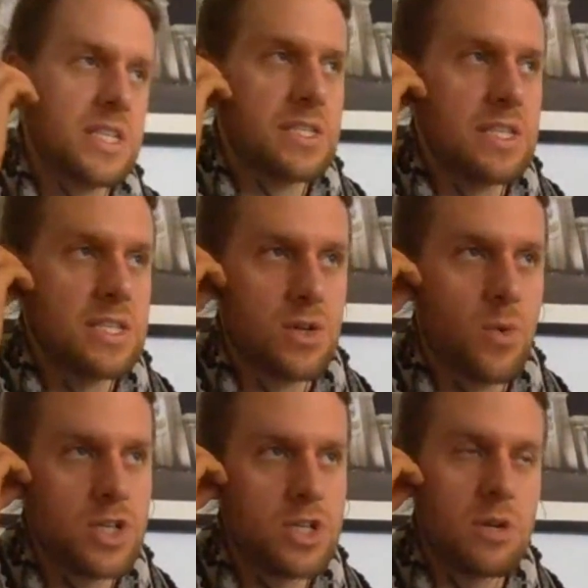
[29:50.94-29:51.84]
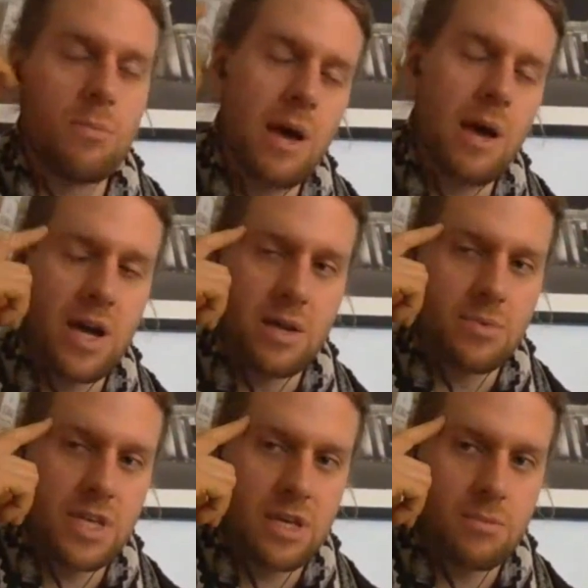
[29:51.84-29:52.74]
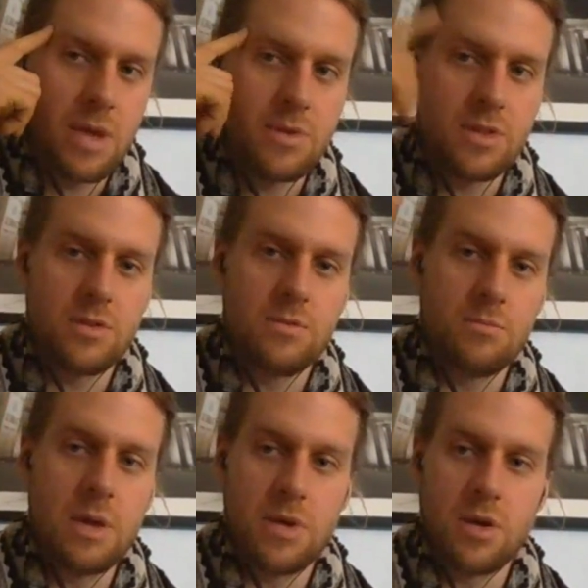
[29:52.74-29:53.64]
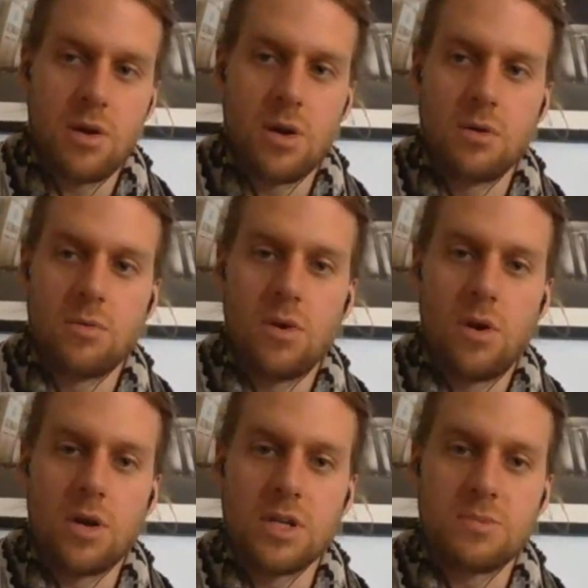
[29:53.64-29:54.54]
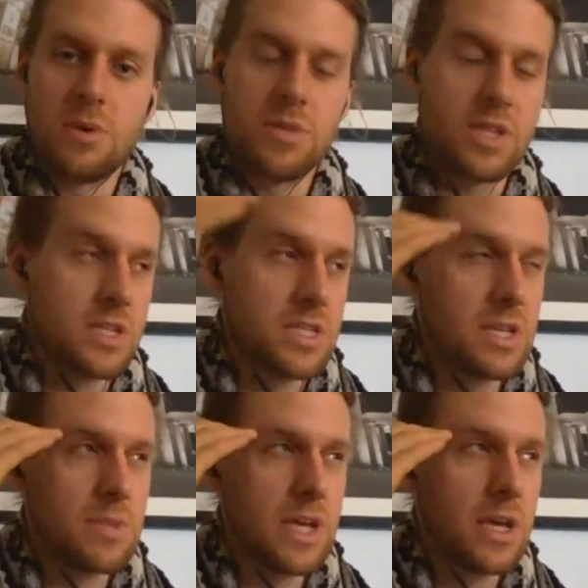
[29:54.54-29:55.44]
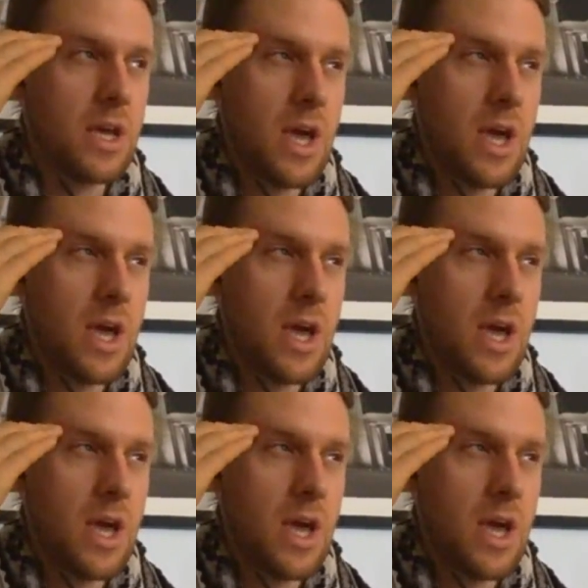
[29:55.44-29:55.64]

this is a question in my mind. I'm thinking maybe our audience might be thinking the same thing.